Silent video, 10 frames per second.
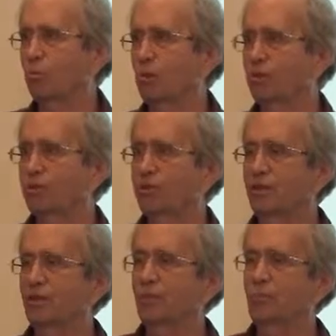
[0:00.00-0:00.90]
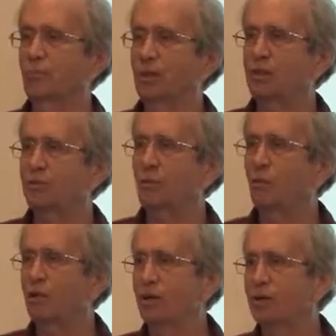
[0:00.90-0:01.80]
complexity that makes me
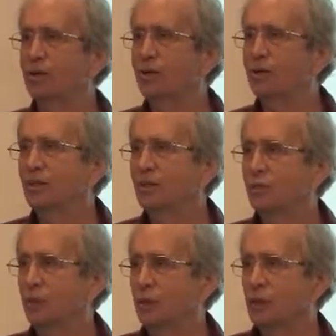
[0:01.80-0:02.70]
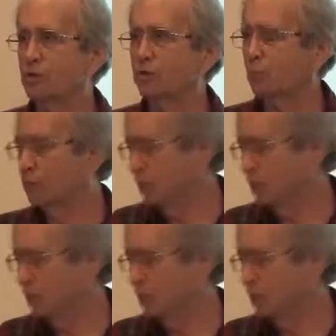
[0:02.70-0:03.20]
want to switch from a